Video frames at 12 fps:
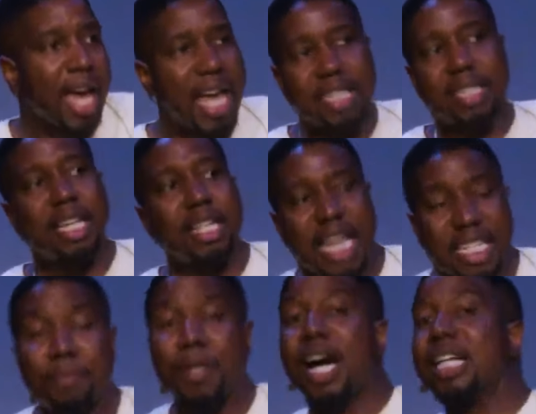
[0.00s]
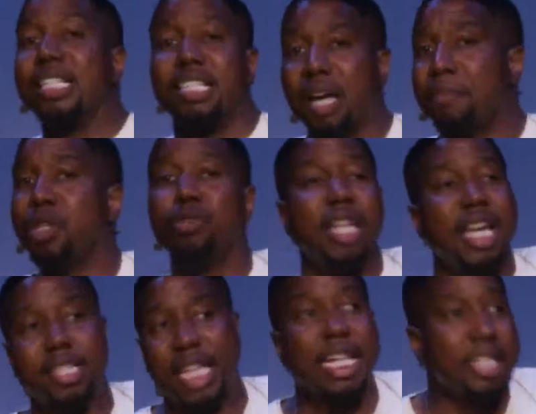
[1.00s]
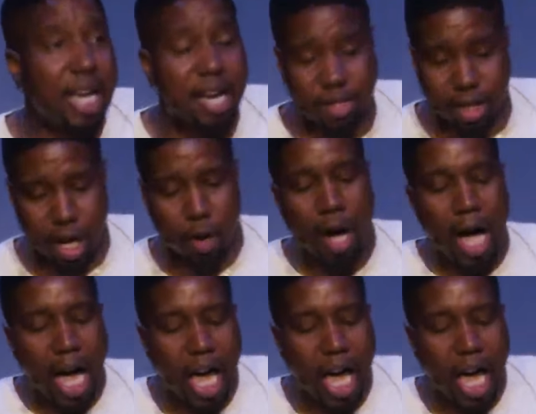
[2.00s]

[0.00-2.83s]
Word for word: It's, de- it's because of something you did 10 years ago.